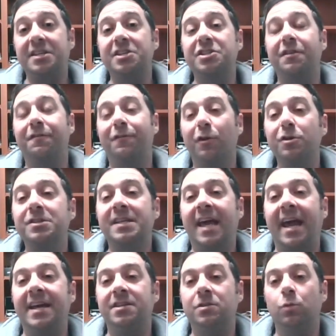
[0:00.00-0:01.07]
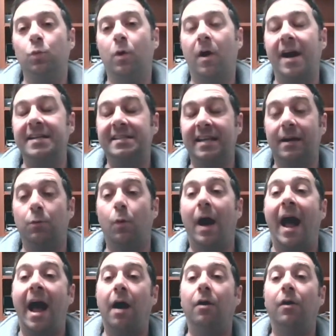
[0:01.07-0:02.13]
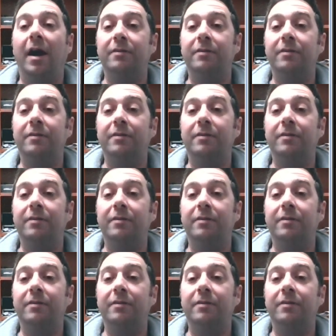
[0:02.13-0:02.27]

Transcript: this is the first case where I said, wow,